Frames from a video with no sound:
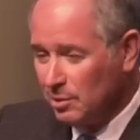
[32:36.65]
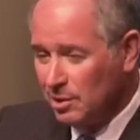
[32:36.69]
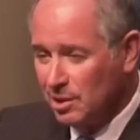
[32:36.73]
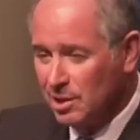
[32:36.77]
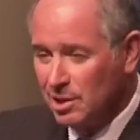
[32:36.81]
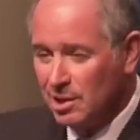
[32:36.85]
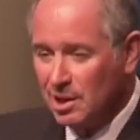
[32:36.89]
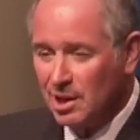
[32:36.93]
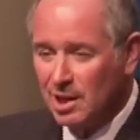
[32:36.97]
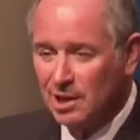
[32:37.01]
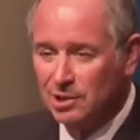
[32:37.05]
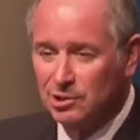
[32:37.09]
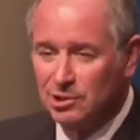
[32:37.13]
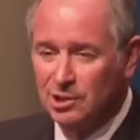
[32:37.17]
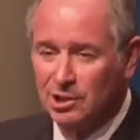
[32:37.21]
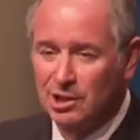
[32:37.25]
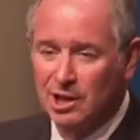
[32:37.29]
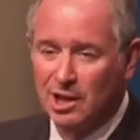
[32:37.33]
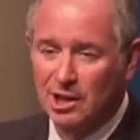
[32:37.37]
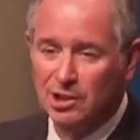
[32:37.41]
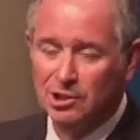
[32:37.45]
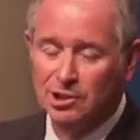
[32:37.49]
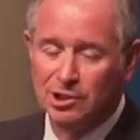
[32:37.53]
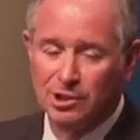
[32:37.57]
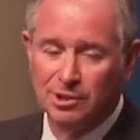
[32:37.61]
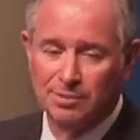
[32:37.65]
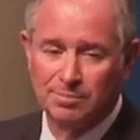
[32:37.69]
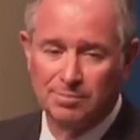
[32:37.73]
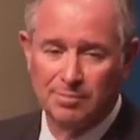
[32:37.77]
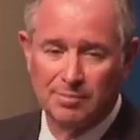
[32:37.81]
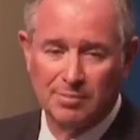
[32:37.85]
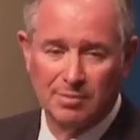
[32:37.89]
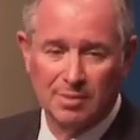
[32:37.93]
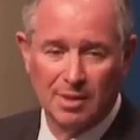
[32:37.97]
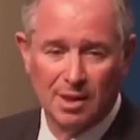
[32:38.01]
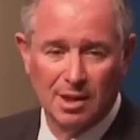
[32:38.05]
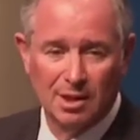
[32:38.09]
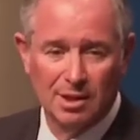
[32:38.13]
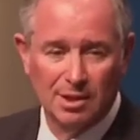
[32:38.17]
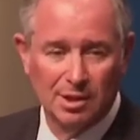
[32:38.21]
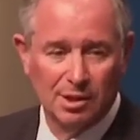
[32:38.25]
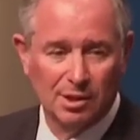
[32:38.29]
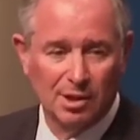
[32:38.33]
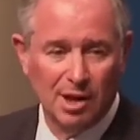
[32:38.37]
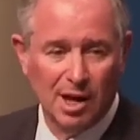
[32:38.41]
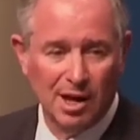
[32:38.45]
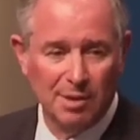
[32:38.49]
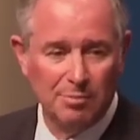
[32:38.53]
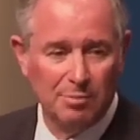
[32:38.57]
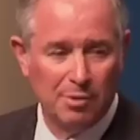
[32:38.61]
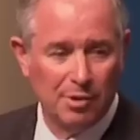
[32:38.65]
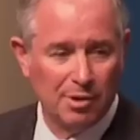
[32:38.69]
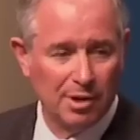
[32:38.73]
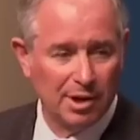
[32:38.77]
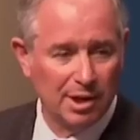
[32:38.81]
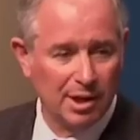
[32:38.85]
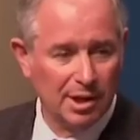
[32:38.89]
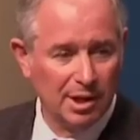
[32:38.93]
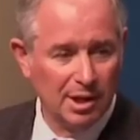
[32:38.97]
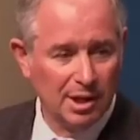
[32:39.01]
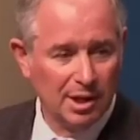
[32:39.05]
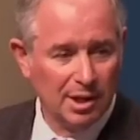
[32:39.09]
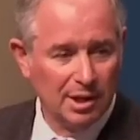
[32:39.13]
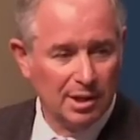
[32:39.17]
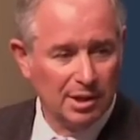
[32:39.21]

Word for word: with education, with the library,